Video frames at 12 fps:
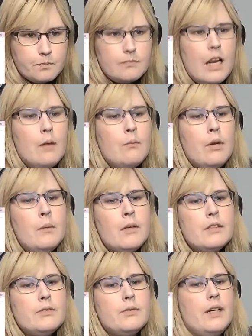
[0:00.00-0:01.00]
Pretty much
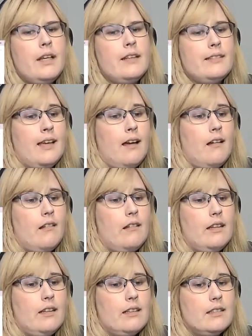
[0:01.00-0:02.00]
from what I can tell
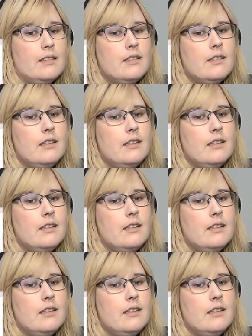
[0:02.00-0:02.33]
is